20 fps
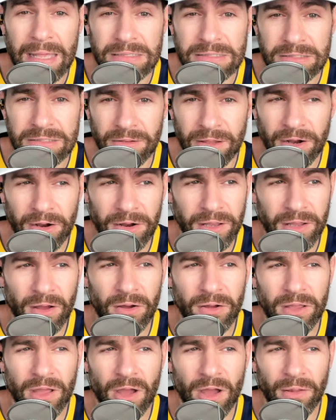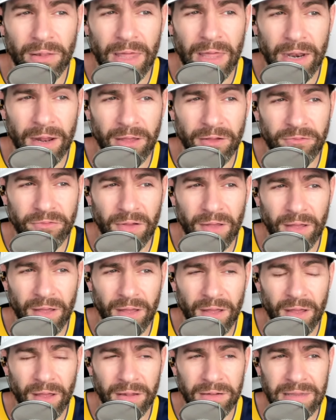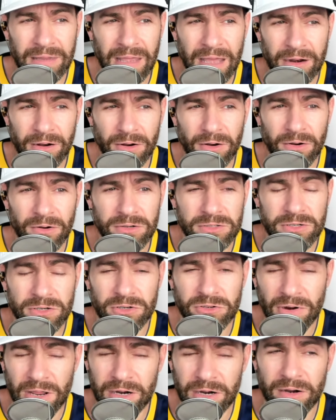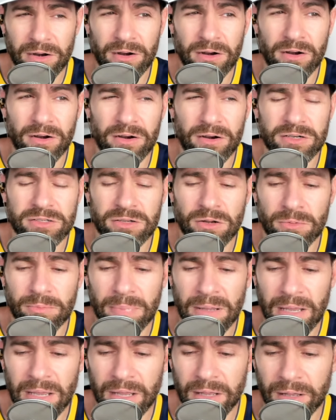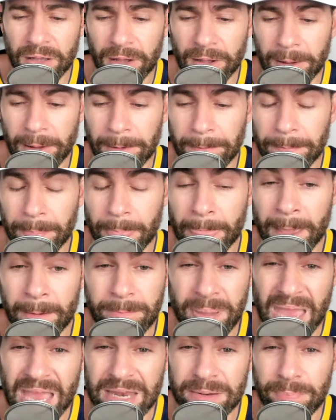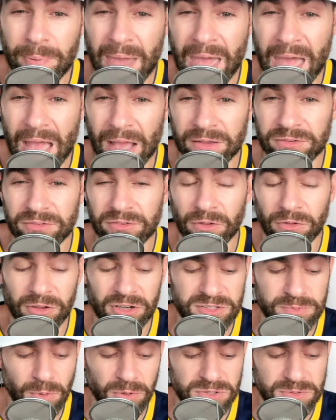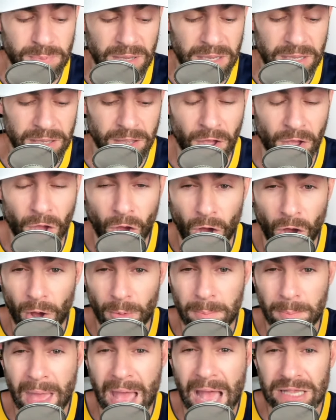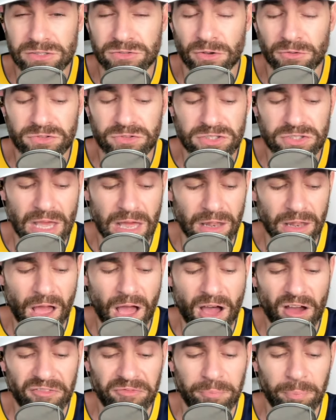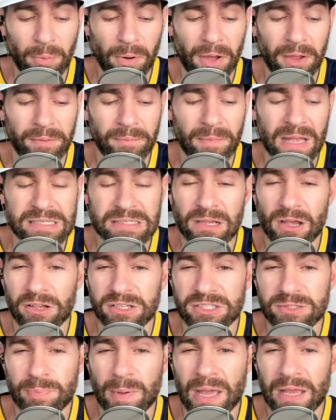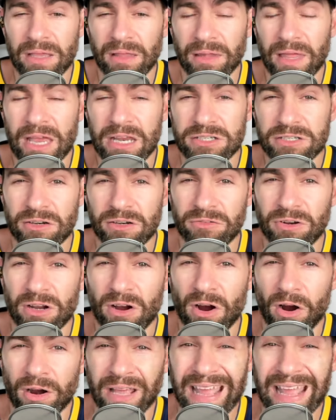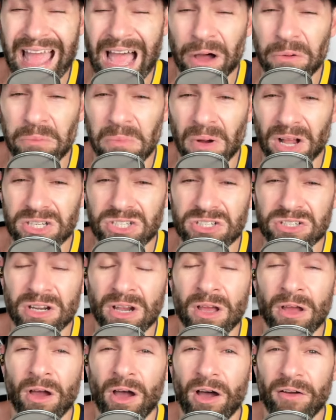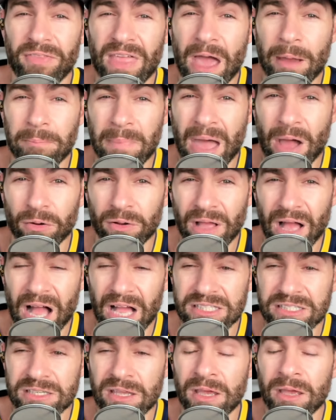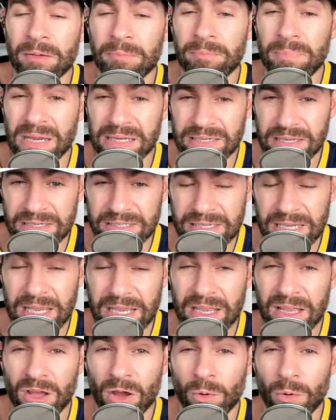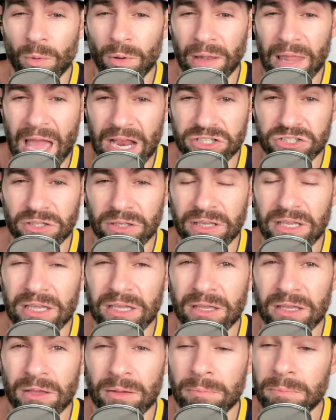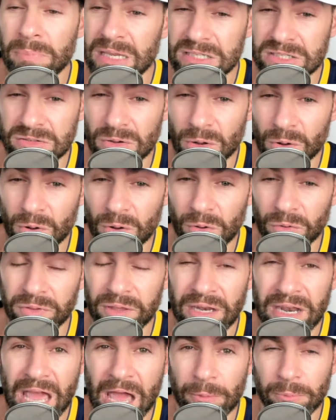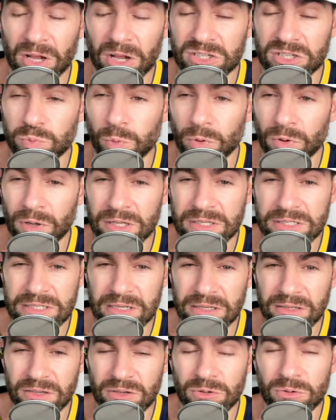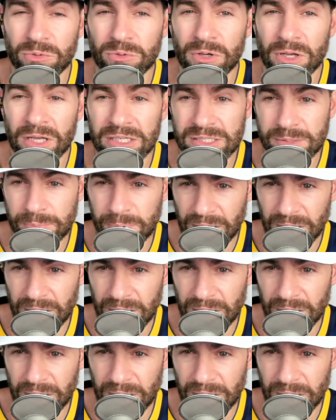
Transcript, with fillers: So there you go, yo. A lot of debtors or creditors are being paid back, so there's supposed to be a massive sell-off, but it's all speculation regarding how much of that Mt. Gox BTC will actually be sold and how much will continue to be